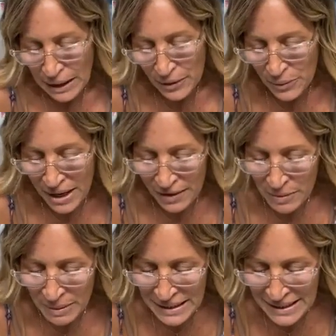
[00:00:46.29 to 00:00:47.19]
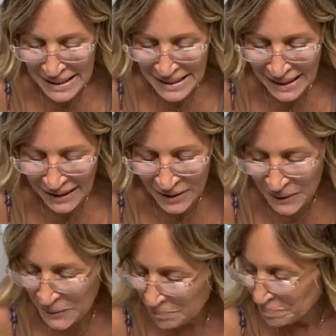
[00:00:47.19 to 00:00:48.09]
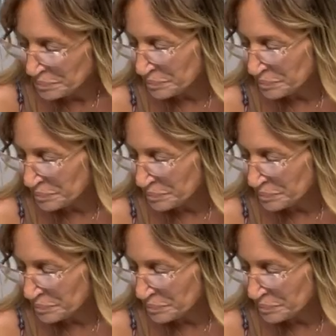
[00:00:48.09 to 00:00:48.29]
I know not everybody says hello.